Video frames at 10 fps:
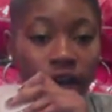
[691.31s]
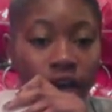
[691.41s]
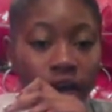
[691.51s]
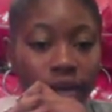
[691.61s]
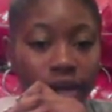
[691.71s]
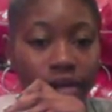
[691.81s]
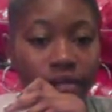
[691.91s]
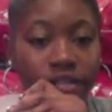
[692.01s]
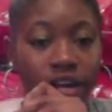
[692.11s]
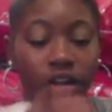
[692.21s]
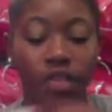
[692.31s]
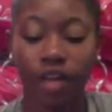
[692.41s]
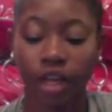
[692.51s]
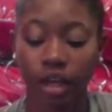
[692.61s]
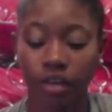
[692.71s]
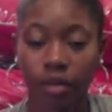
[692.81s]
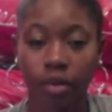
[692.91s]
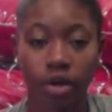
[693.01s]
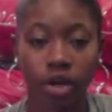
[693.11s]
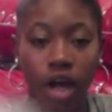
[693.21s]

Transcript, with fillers: I mean, file thingy separator.